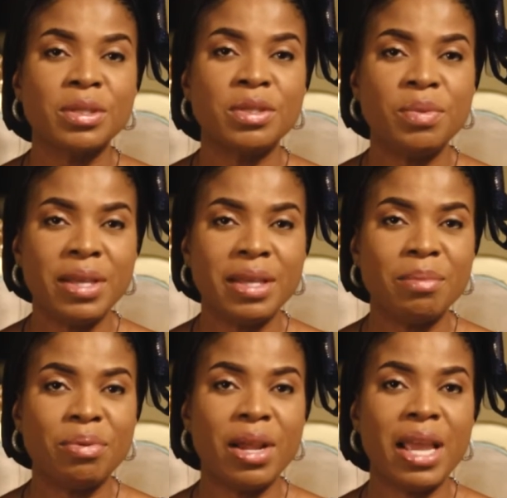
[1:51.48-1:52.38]

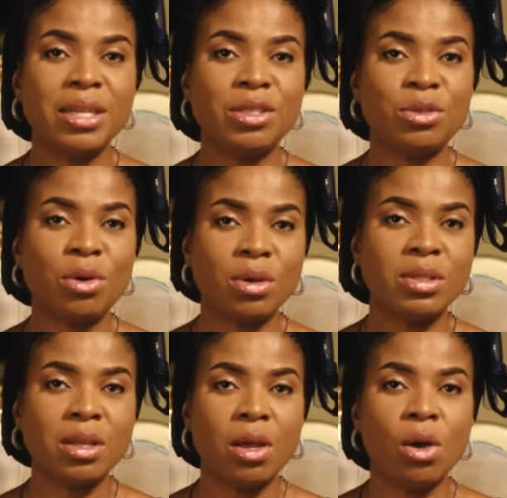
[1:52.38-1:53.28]
Three, prayer
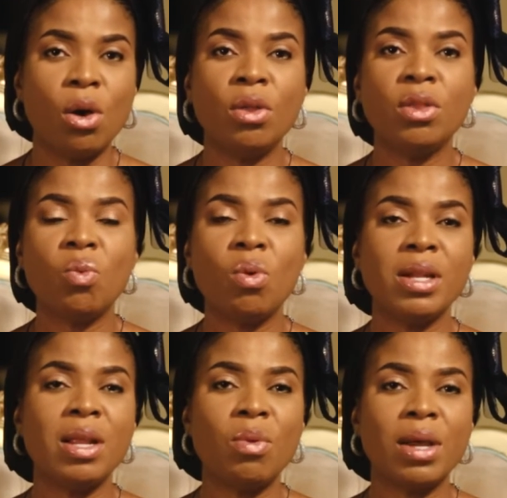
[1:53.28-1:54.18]
draws on the
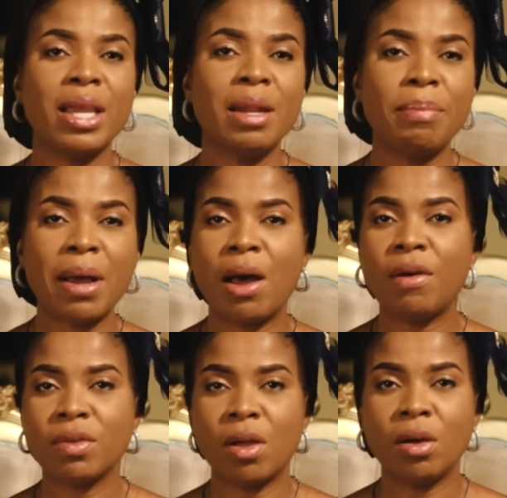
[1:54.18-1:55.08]
wonder-working
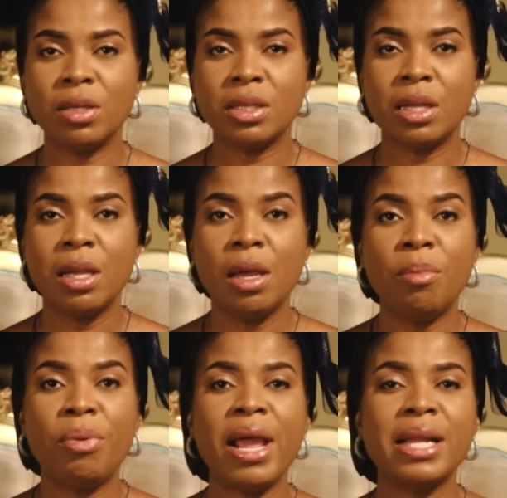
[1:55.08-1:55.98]
power of God.
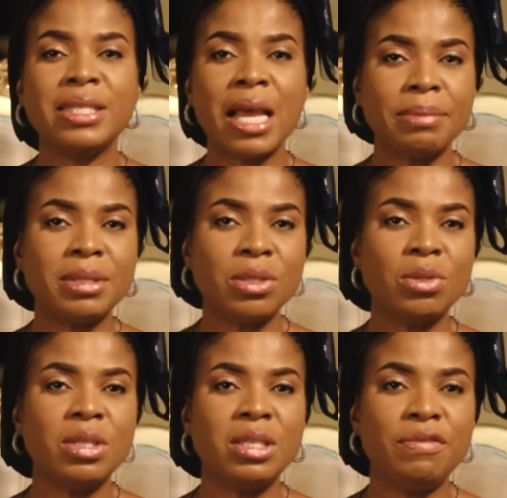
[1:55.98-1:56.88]
Prayer taps
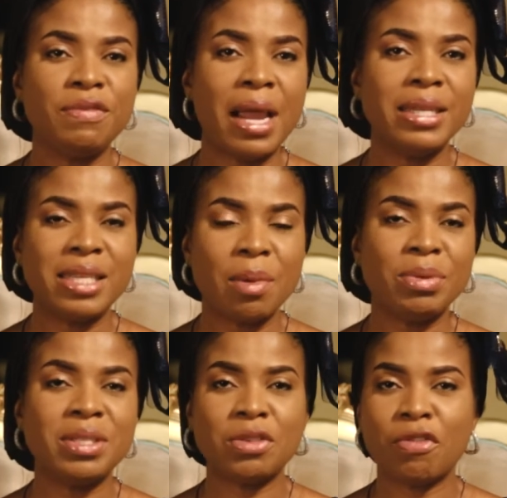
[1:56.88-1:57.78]
into the divine
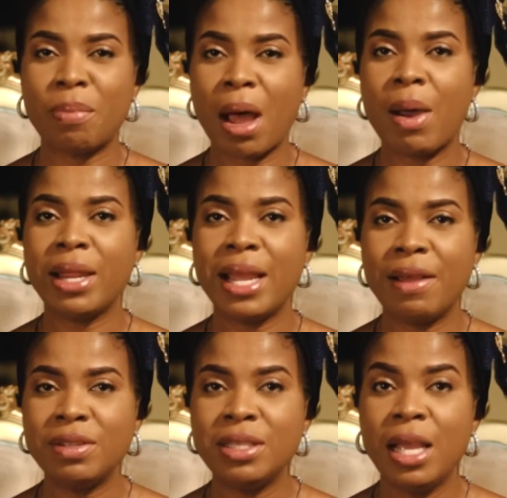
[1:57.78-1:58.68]
deposit of power in
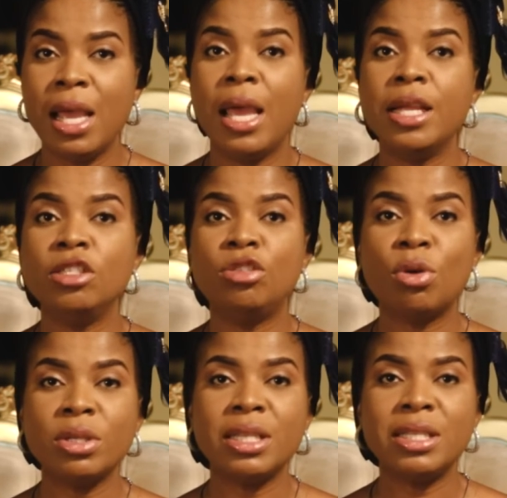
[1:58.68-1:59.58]
heaven and
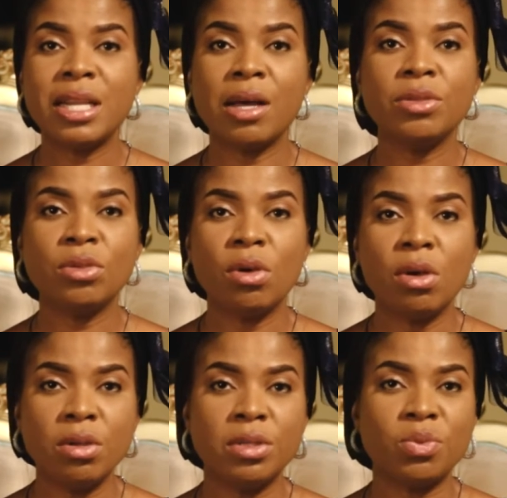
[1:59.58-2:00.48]
draws it down to
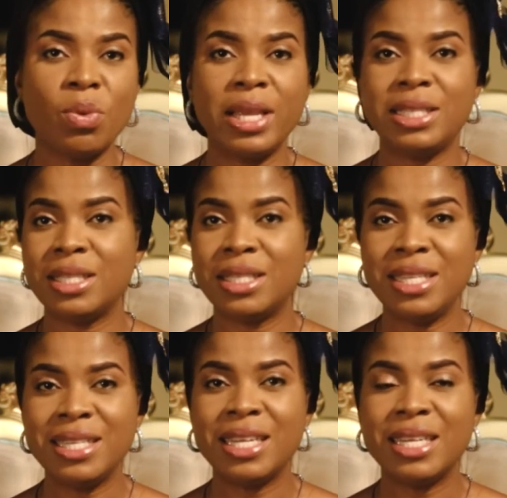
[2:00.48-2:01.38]
earth where it is
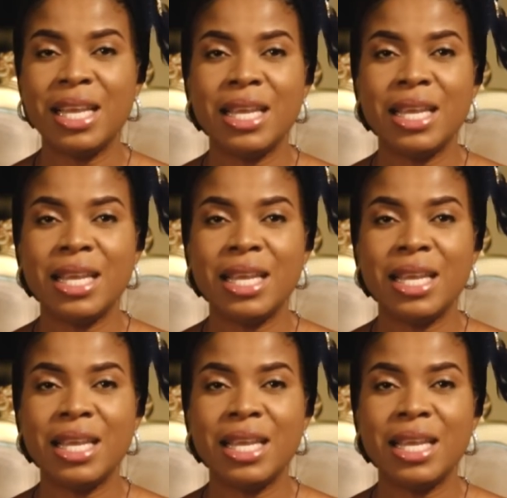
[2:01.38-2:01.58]
needed.